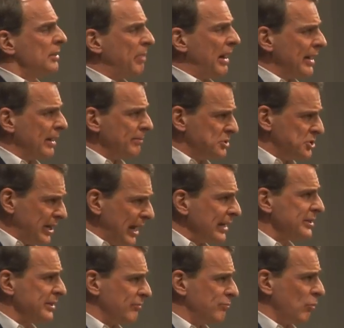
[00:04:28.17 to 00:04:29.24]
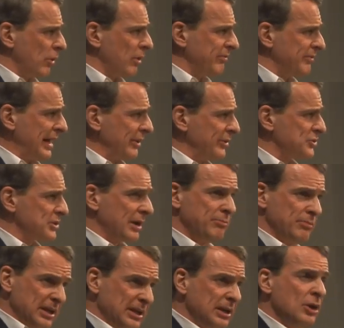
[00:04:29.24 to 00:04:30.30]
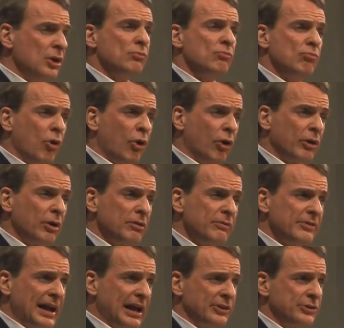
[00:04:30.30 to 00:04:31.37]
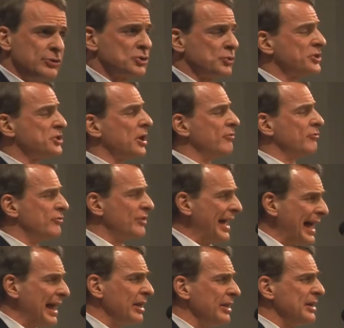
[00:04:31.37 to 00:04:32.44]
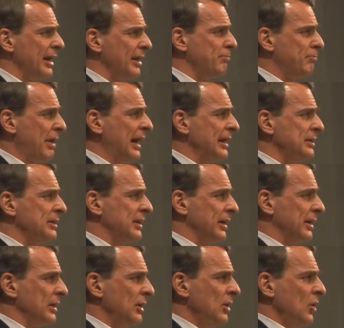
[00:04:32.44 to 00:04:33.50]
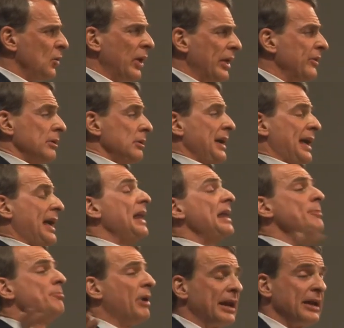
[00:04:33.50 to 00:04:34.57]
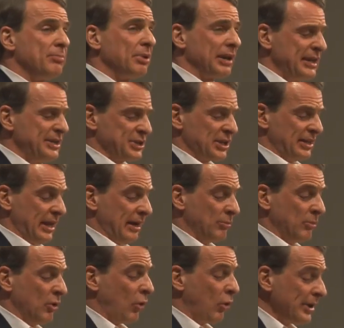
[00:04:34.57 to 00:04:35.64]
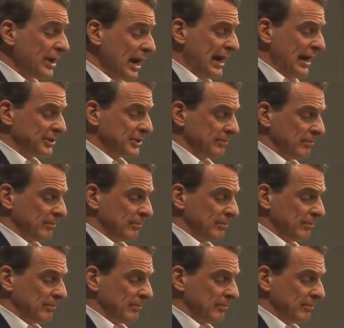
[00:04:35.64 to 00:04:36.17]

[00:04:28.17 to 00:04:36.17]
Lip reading: By objective moral values, I mean moral values which are valid and binding, whether anybody believes in them or not.